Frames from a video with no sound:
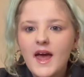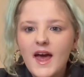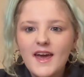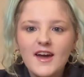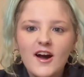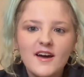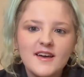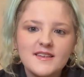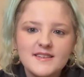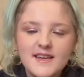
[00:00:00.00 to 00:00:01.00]
Hey
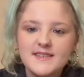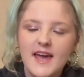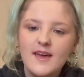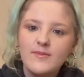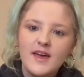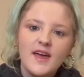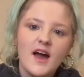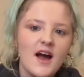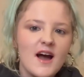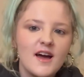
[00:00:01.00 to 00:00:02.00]
guys, it's Amy
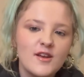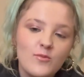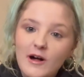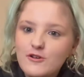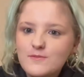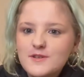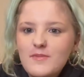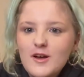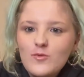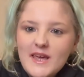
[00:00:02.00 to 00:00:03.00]
and welcome to
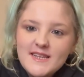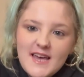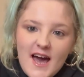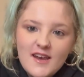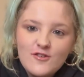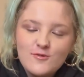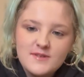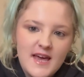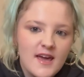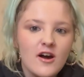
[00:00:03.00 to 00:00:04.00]
my week 10
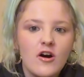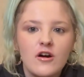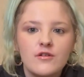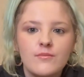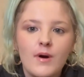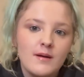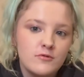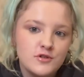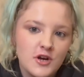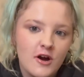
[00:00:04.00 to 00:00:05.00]
update on my
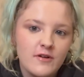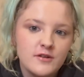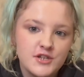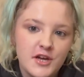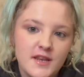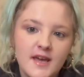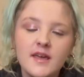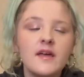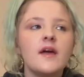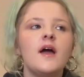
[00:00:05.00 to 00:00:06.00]
Mounjaro
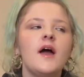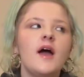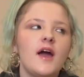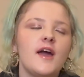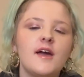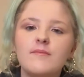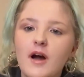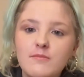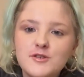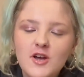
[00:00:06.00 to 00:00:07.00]
journey.
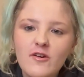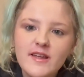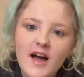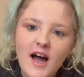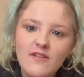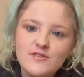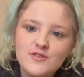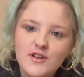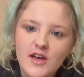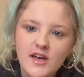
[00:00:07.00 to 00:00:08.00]
I'm sorry that I haven't
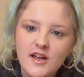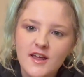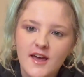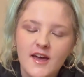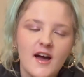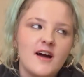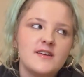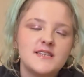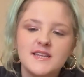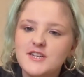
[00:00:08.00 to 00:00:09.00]
done it earlier.
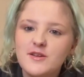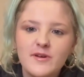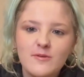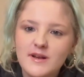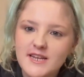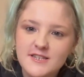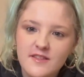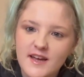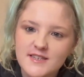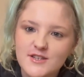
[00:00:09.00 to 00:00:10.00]
It's literally been on my list of
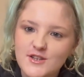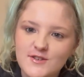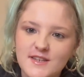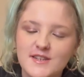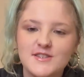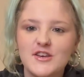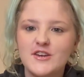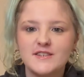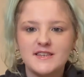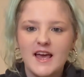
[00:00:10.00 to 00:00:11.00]
things to do since
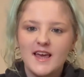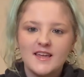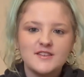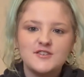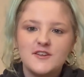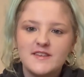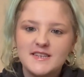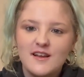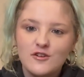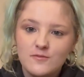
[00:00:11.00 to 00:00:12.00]
Thursday to do this
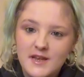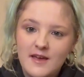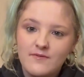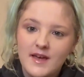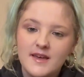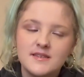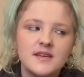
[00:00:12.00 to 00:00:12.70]
little update vid,